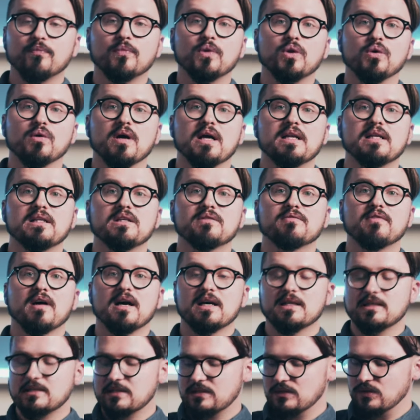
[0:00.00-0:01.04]
to any
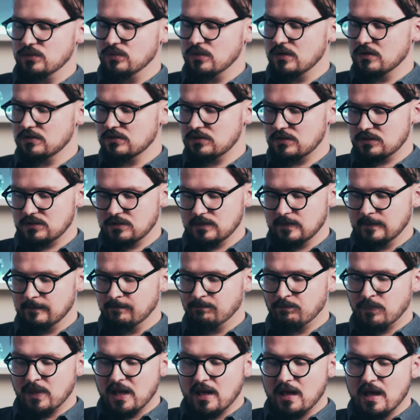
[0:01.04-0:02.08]
device you want
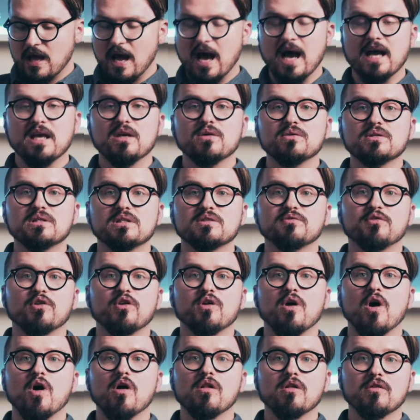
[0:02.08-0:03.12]
I use it for
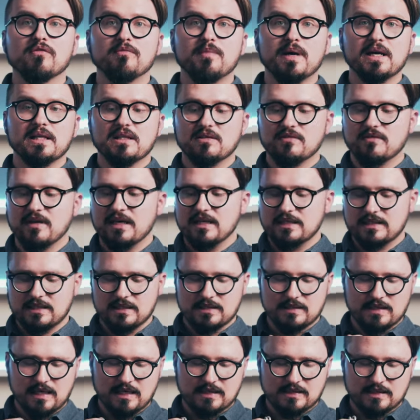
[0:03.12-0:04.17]
all of my
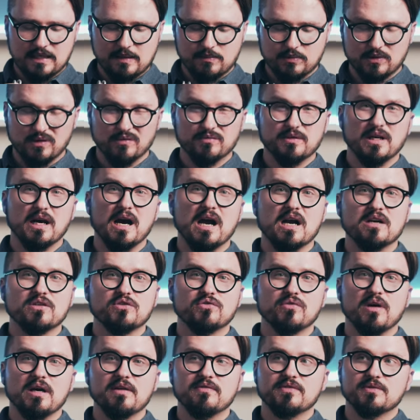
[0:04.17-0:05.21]
devices except of the hard
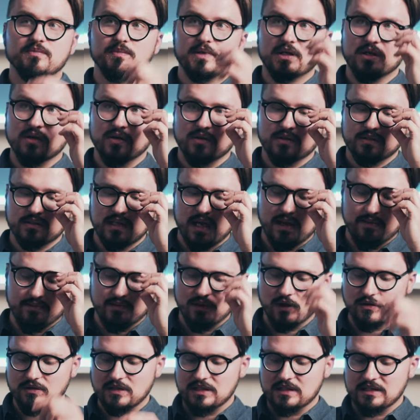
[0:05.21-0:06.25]
drives because I've
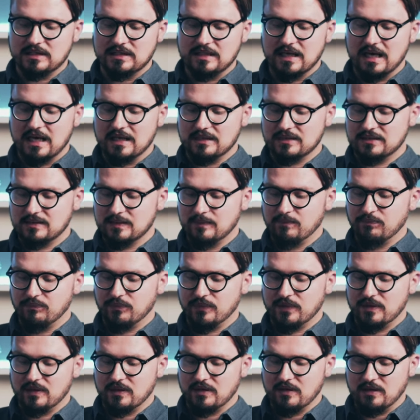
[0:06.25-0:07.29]
noticed that
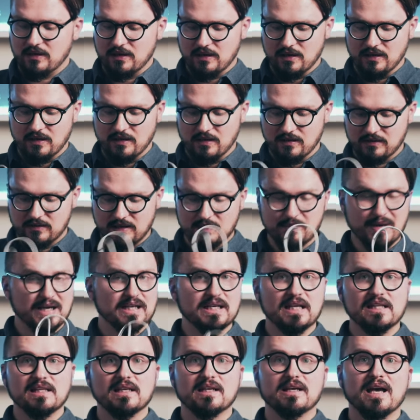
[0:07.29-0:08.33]
uh, the
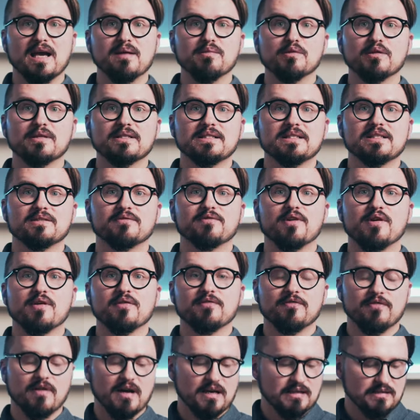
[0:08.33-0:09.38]
magnetic cable isn't very
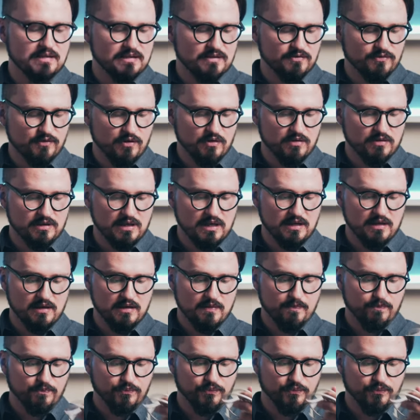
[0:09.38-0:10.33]
fast for the